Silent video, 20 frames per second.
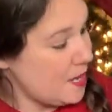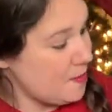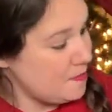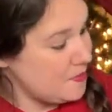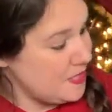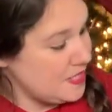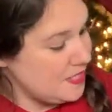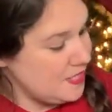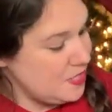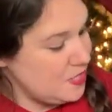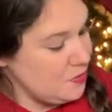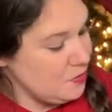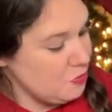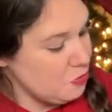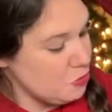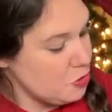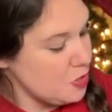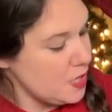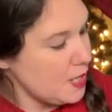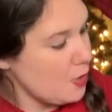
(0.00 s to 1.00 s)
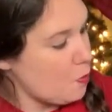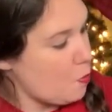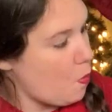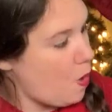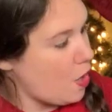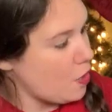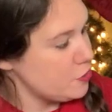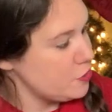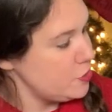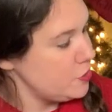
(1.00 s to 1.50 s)
up this cute little like
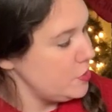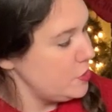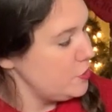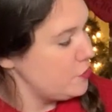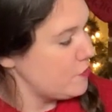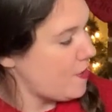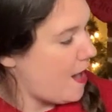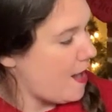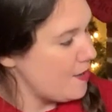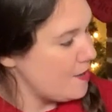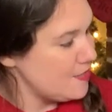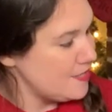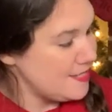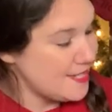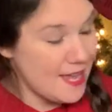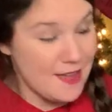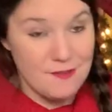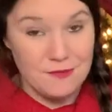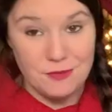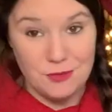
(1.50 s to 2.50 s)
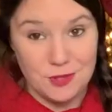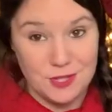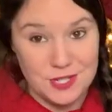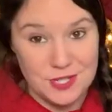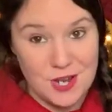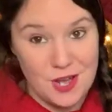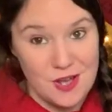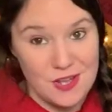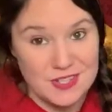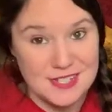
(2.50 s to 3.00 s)
washer and dryer set for the
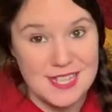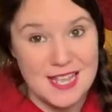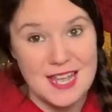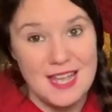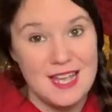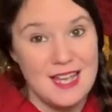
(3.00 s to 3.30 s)
dolls.